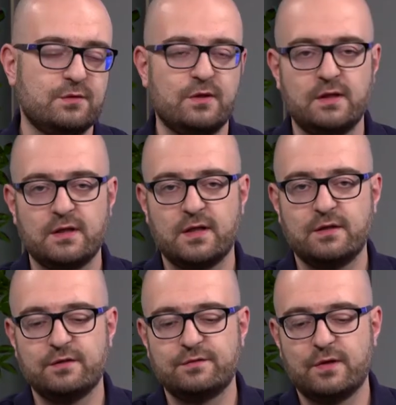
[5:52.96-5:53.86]
to any
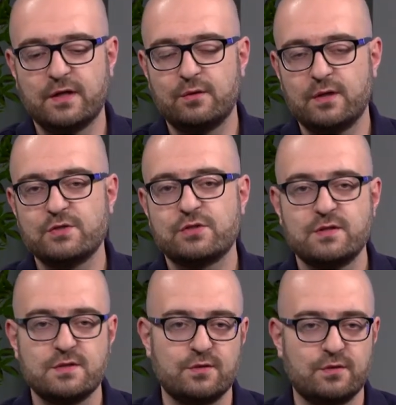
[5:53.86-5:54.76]
kind of
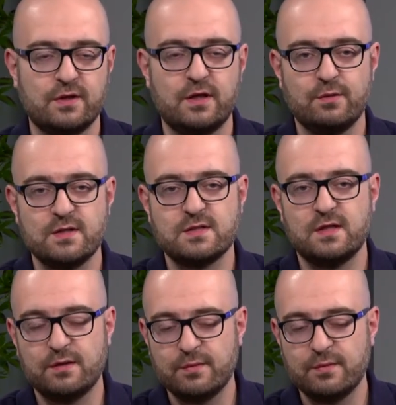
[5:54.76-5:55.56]
regulations or KYC